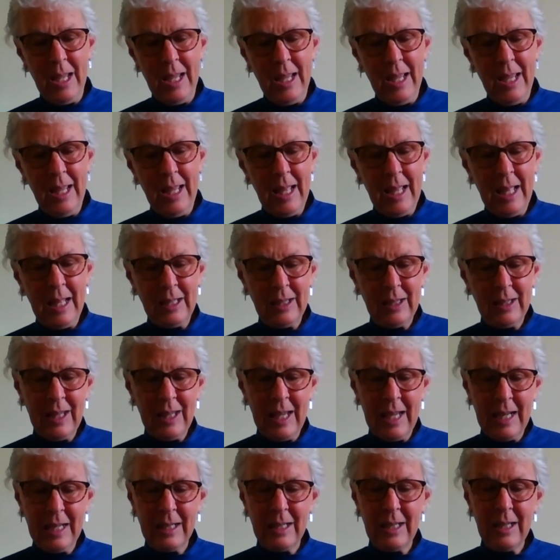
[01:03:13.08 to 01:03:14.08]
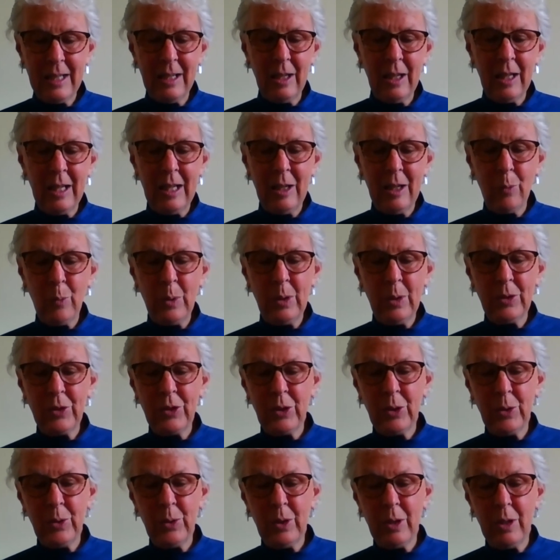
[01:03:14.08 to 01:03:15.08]
and then we'll
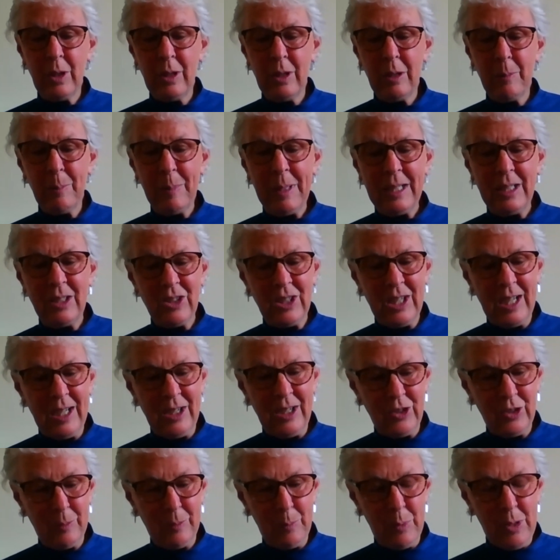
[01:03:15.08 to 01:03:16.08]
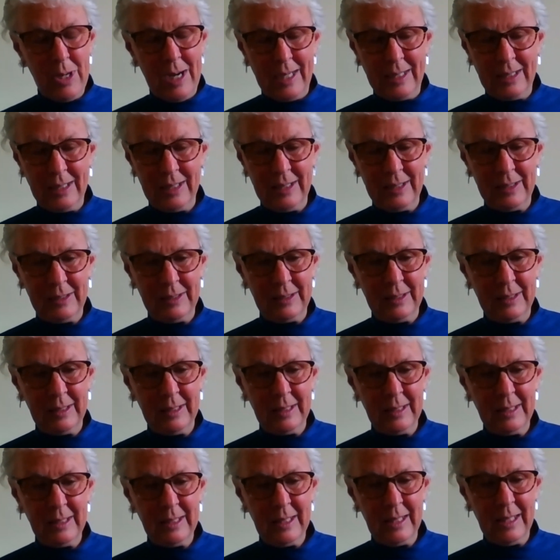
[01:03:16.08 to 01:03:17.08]
do the meditation practice,
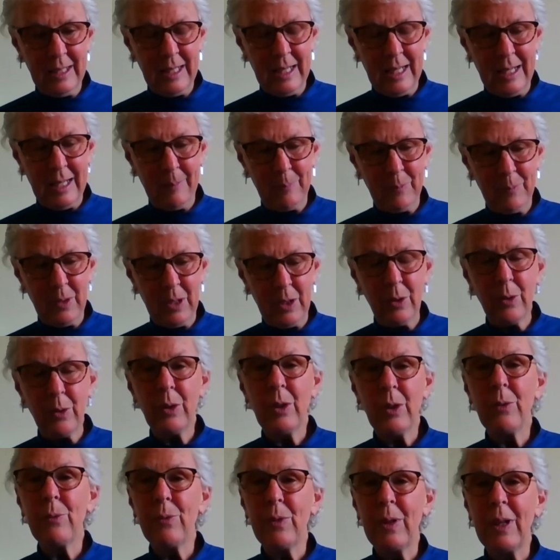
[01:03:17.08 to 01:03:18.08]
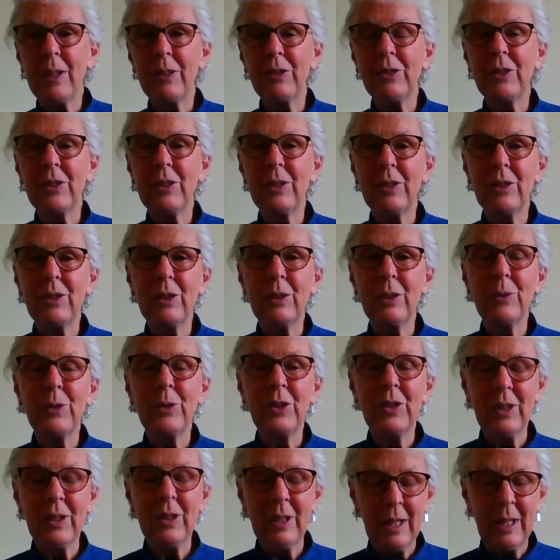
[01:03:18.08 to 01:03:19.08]
the first sort
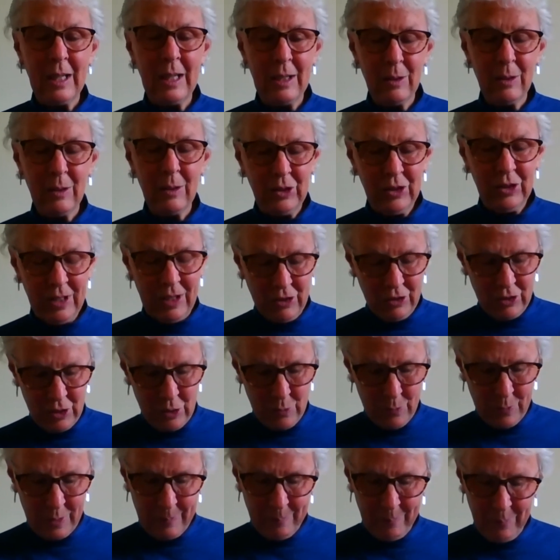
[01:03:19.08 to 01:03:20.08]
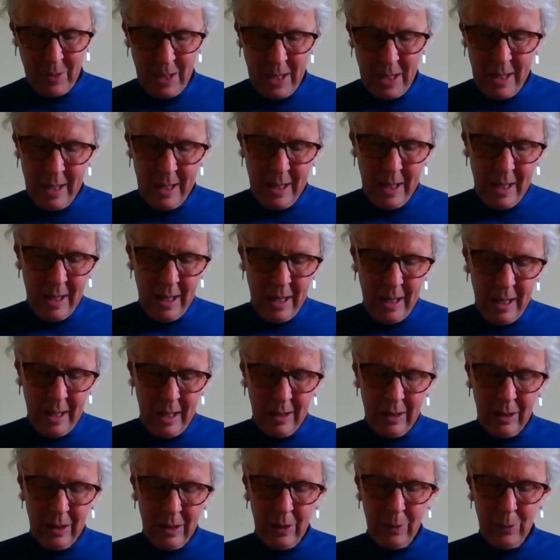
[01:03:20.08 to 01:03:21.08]
of session of it,
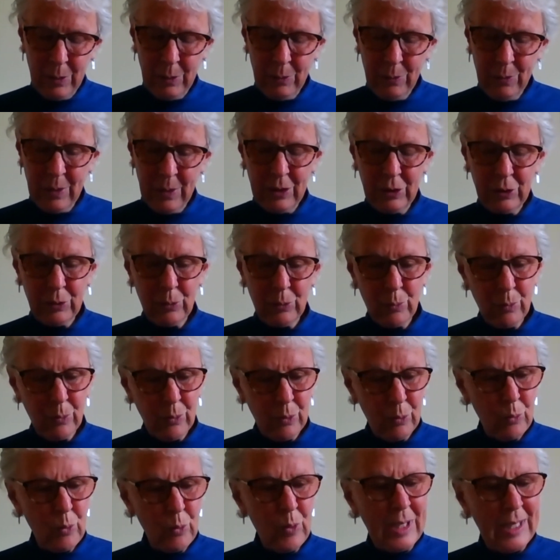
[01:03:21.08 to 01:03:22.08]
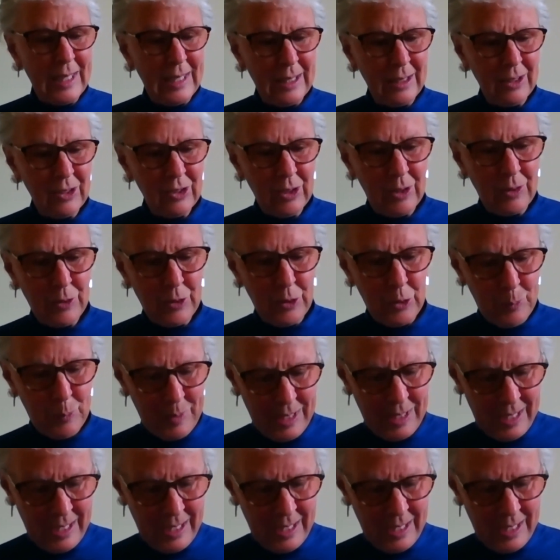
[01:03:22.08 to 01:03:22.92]
or the first ring, so to speak.